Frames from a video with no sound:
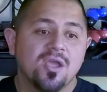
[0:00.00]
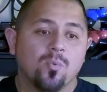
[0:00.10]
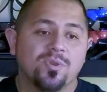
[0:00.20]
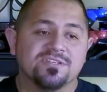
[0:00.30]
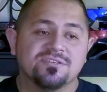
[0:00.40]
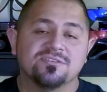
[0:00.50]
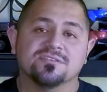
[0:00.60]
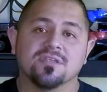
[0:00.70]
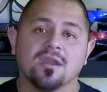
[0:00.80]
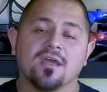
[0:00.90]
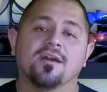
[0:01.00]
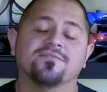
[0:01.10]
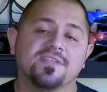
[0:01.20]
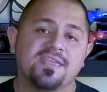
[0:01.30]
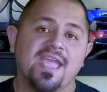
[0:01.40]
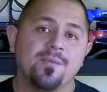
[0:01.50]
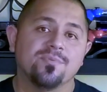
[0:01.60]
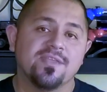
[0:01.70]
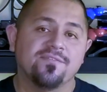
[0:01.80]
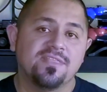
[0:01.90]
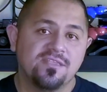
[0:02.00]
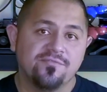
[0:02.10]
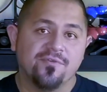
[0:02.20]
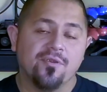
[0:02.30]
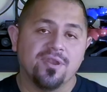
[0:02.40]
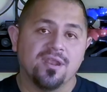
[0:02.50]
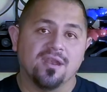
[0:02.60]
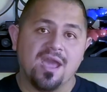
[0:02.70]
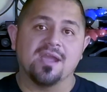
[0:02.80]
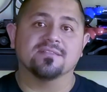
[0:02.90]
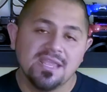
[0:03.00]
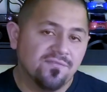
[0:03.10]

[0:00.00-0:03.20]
which you start off the game with everything you've already unlocked.